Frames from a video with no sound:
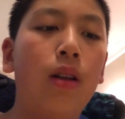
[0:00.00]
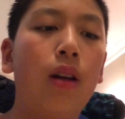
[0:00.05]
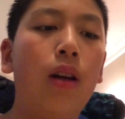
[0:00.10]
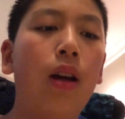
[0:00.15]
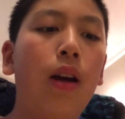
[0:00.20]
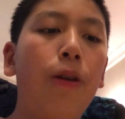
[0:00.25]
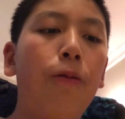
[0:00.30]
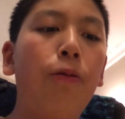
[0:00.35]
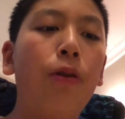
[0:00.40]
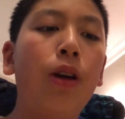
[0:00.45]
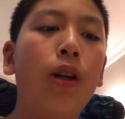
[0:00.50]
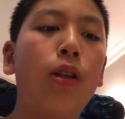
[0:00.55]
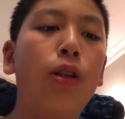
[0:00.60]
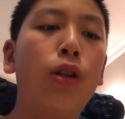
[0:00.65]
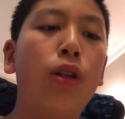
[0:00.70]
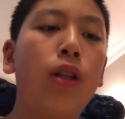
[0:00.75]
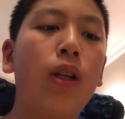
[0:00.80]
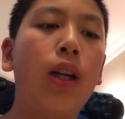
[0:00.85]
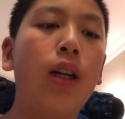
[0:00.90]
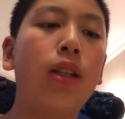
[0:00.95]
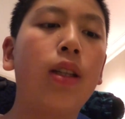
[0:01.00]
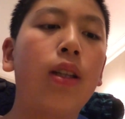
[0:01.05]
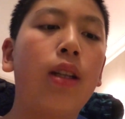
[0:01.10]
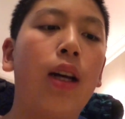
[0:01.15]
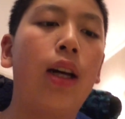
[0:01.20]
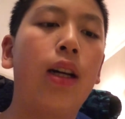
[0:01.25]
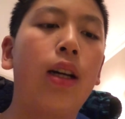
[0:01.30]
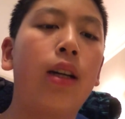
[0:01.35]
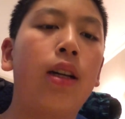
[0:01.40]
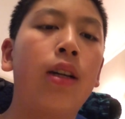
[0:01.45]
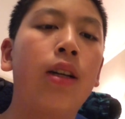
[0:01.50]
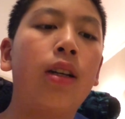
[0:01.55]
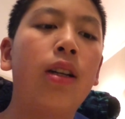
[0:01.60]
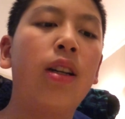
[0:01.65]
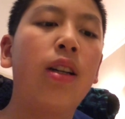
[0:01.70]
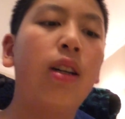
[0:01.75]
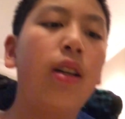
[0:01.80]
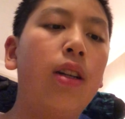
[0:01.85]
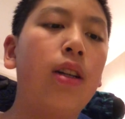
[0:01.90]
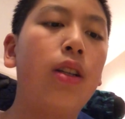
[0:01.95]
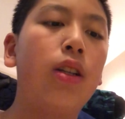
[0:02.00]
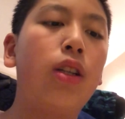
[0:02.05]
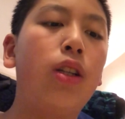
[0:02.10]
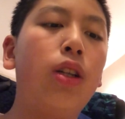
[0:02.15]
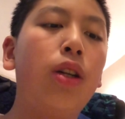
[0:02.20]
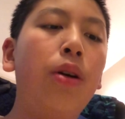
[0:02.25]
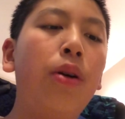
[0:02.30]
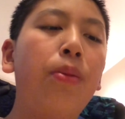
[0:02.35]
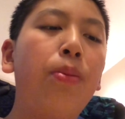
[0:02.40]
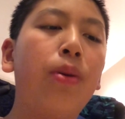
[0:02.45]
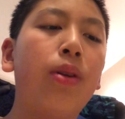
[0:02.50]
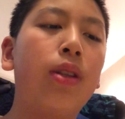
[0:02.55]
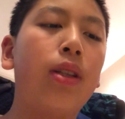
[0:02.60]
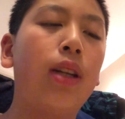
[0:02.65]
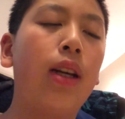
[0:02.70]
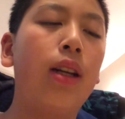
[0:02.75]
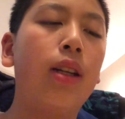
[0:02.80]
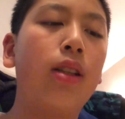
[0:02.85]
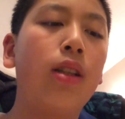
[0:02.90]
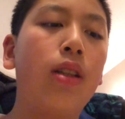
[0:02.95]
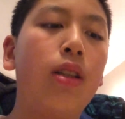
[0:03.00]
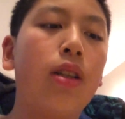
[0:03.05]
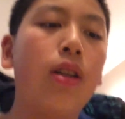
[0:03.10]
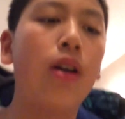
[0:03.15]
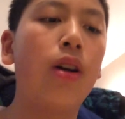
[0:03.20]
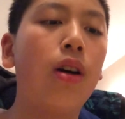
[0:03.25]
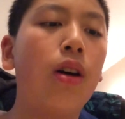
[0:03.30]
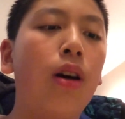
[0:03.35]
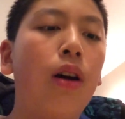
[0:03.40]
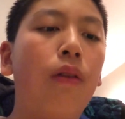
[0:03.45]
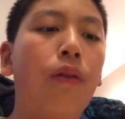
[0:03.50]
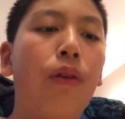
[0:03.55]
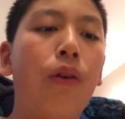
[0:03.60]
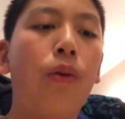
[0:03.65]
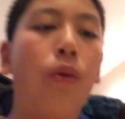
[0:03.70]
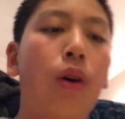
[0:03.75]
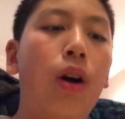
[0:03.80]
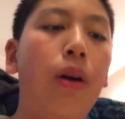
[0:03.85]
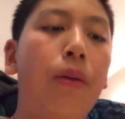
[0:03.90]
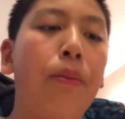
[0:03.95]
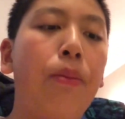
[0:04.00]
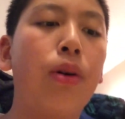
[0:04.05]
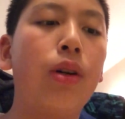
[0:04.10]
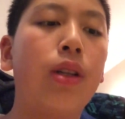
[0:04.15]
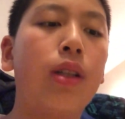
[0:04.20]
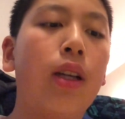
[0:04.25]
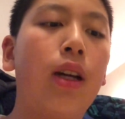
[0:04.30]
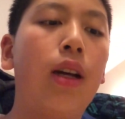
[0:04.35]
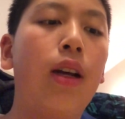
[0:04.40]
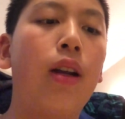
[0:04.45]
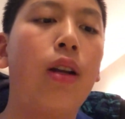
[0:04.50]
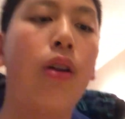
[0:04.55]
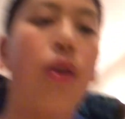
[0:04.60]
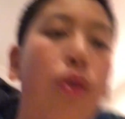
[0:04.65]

If it's just 2% off or 1%,